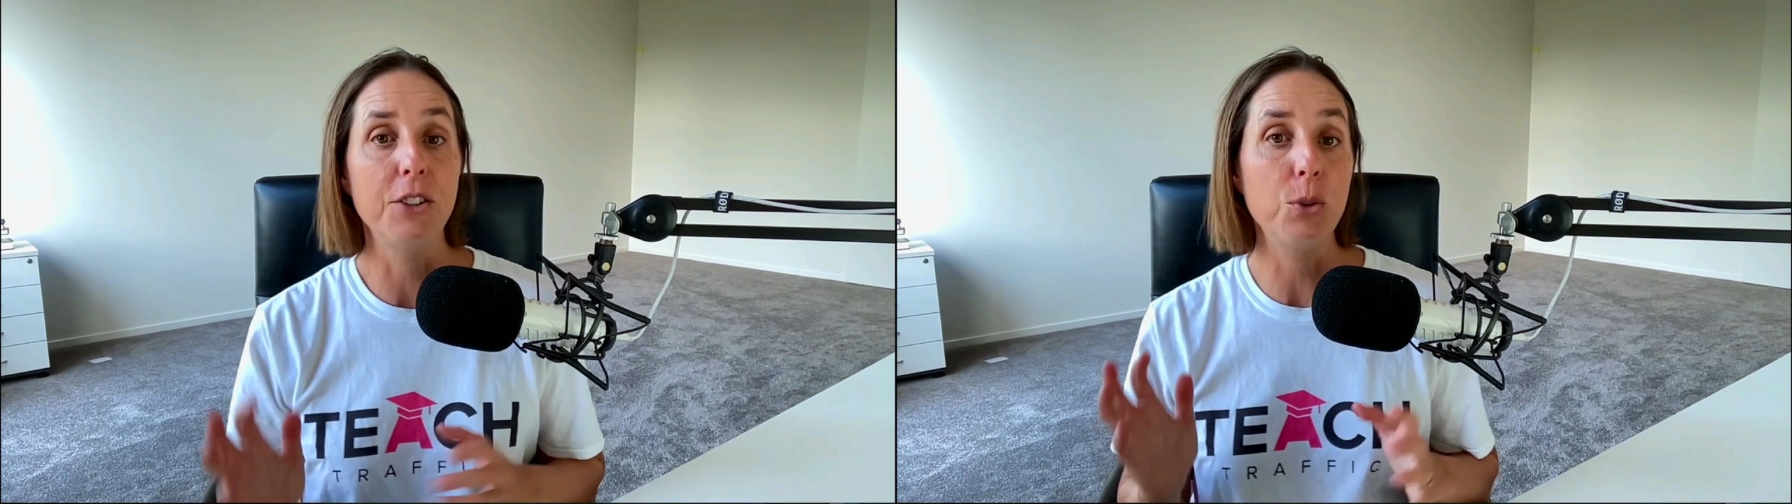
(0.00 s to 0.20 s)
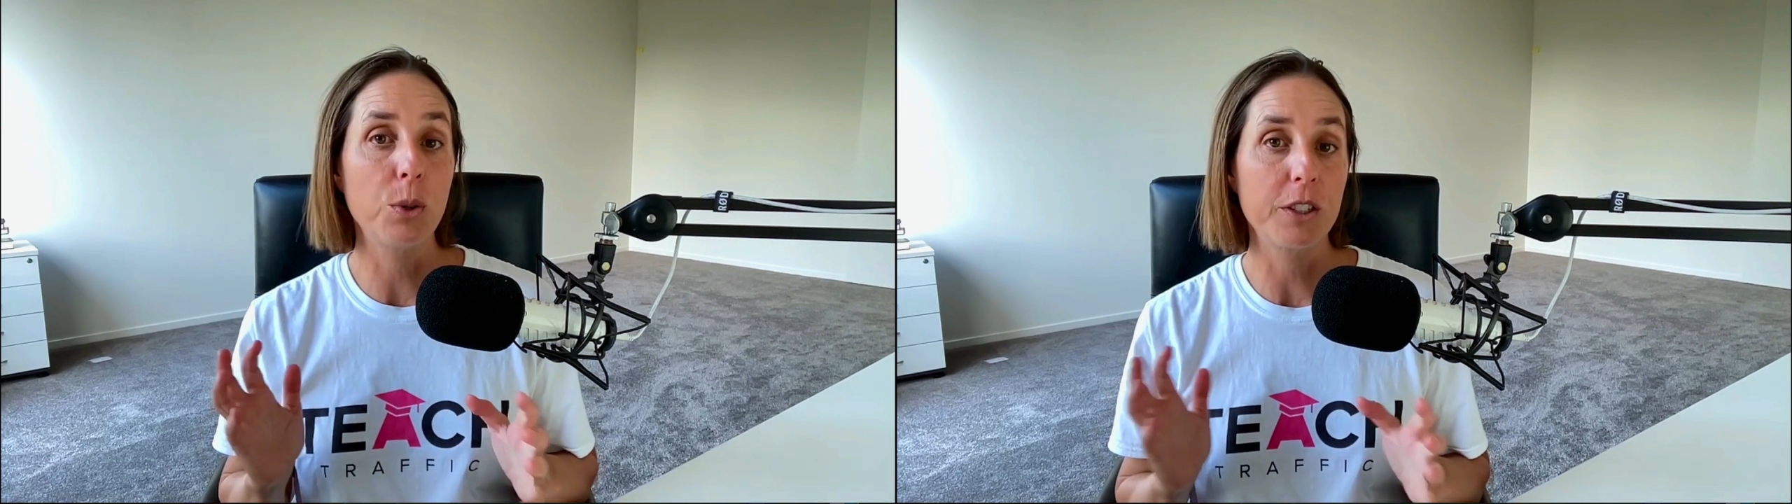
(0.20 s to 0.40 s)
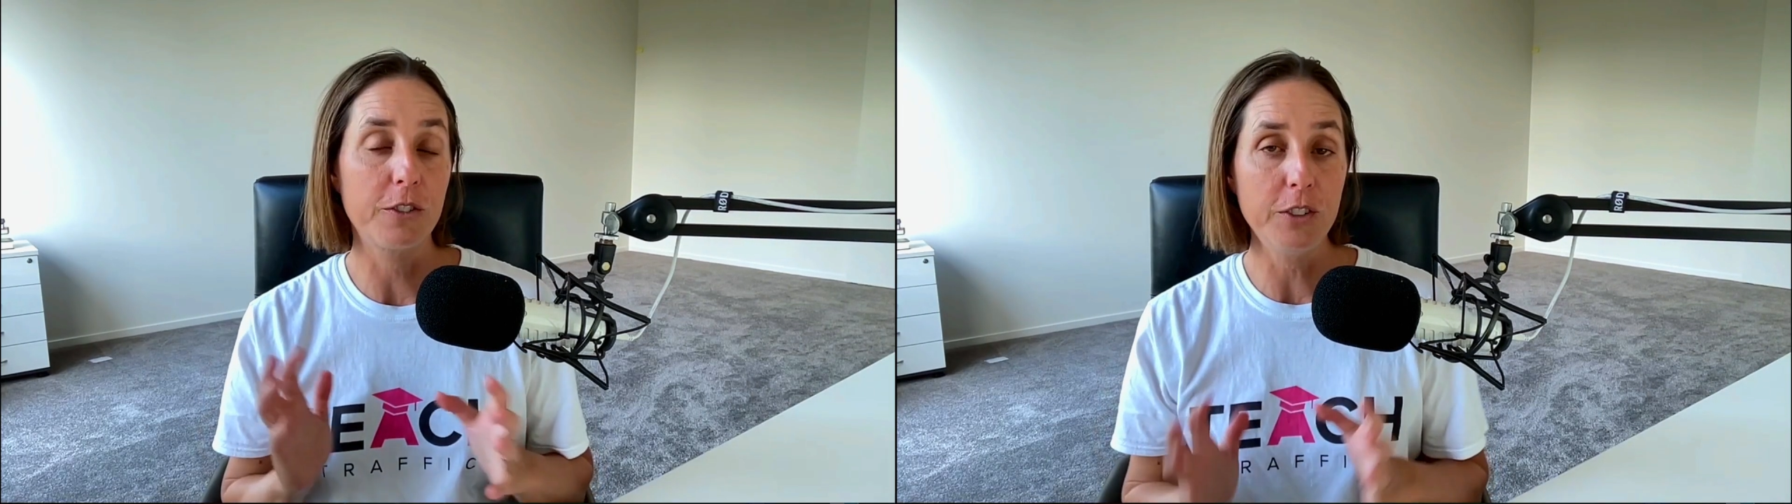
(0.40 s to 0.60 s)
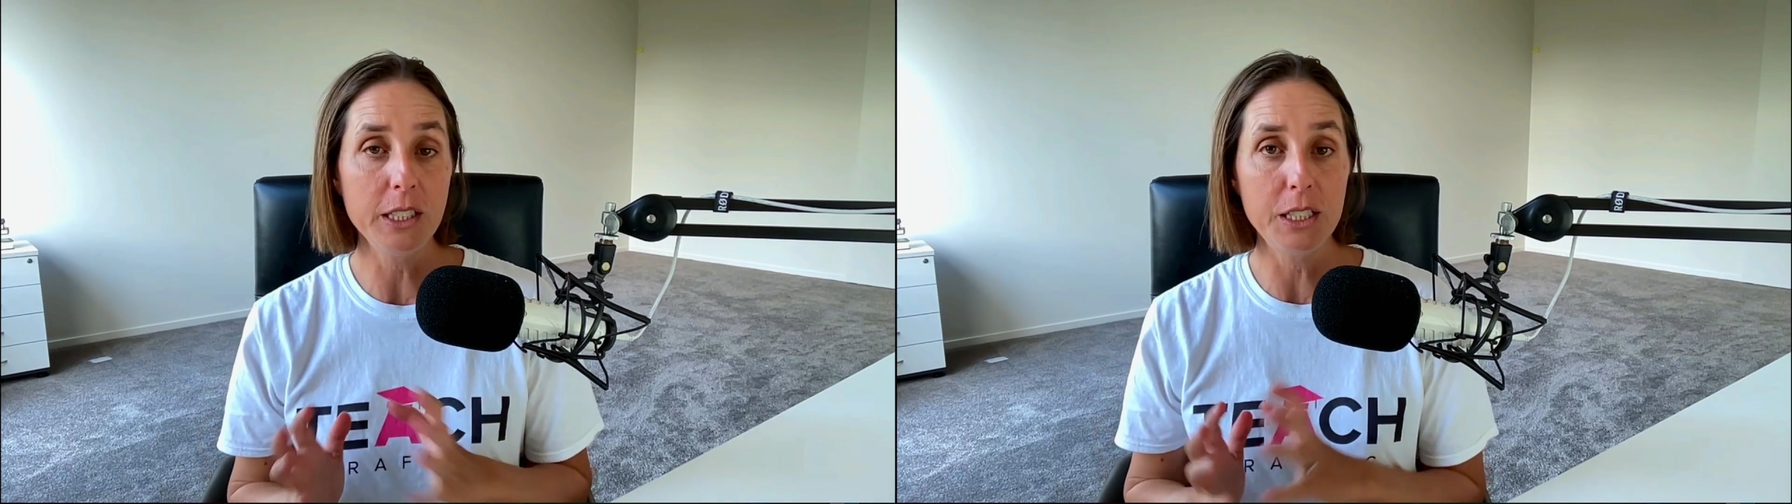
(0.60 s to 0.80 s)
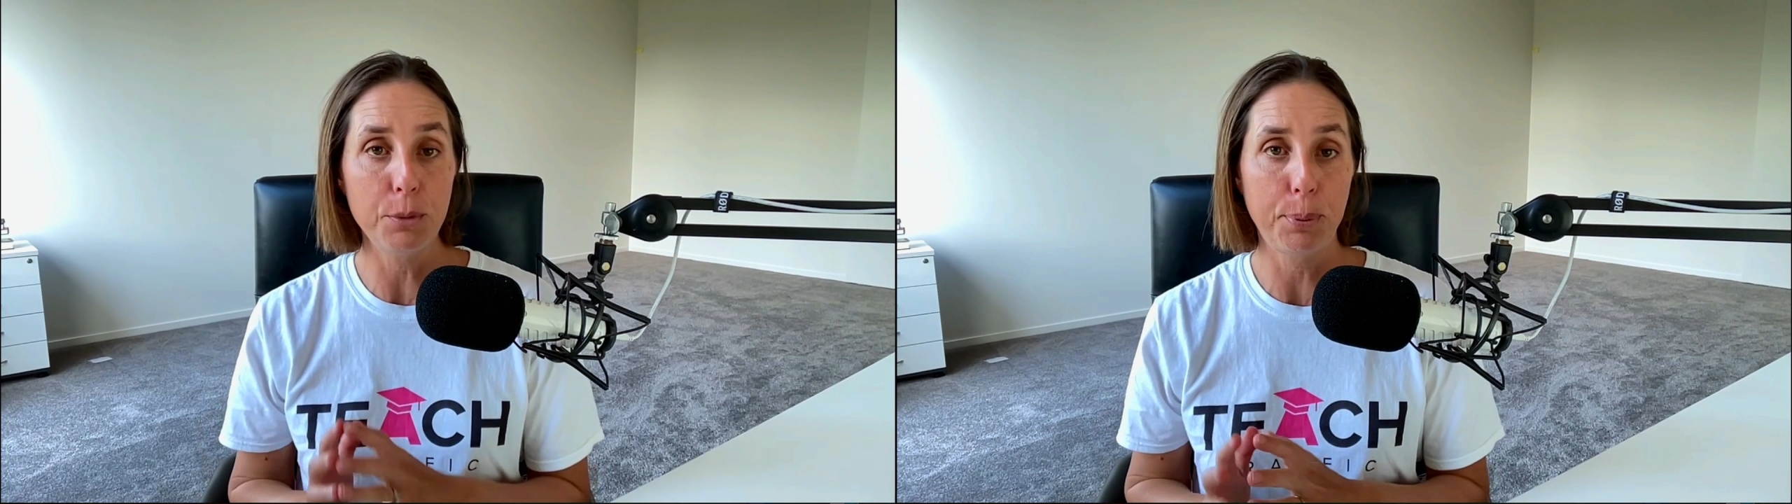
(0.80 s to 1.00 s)
you want to fill
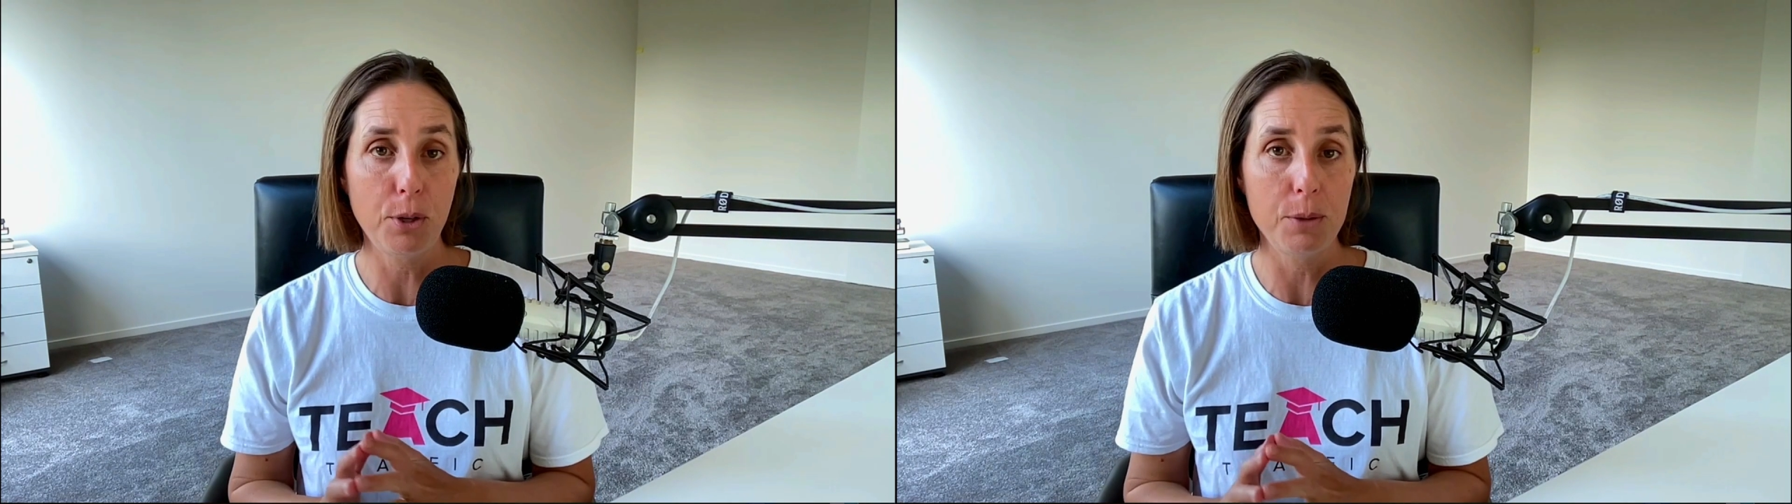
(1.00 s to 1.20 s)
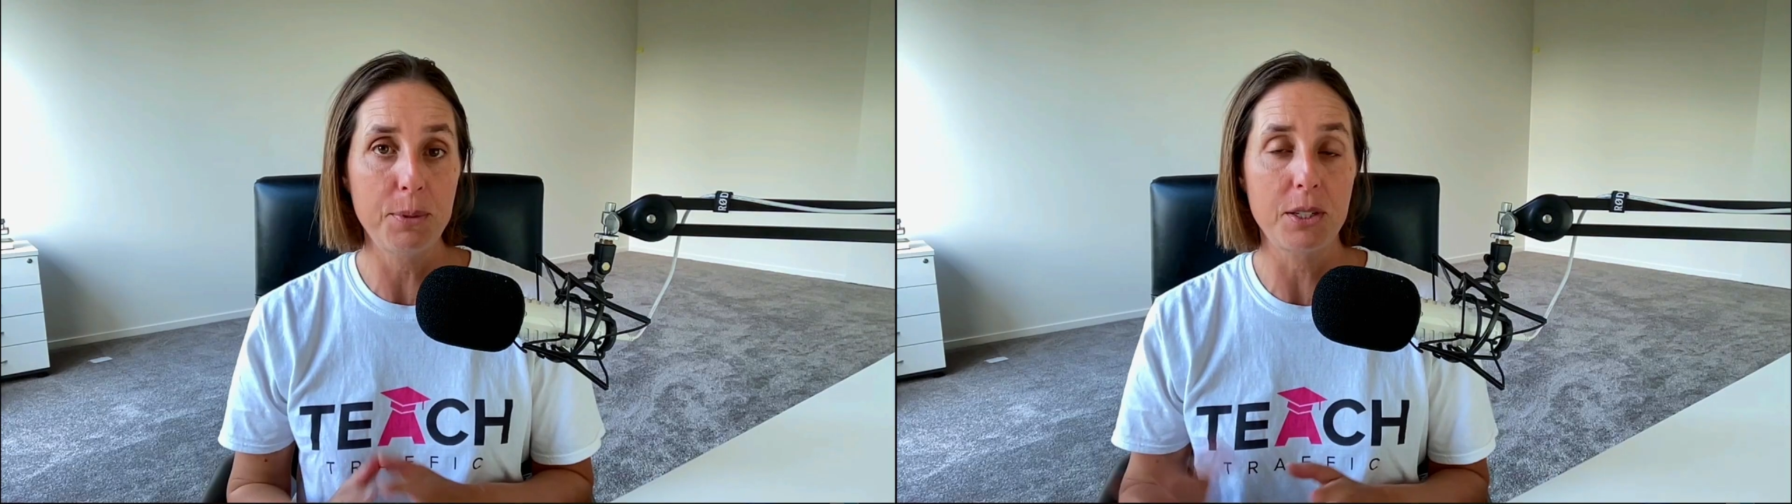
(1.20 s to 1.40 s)
in the prompts